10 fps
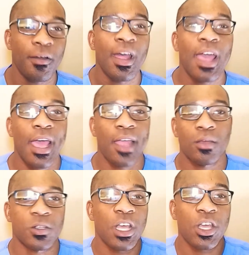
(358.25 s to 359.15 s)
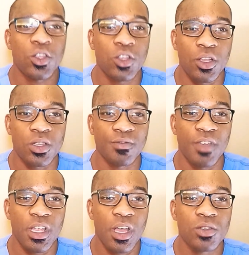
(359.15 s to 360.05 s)
and it will take you to those
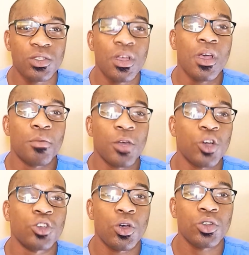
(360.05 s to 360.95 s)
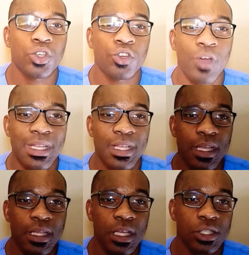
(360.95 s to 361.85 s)
videos because those are great
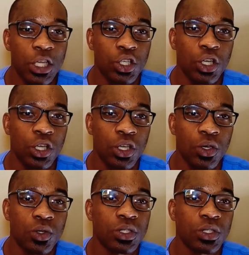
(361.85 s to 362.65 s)
techniques that you can use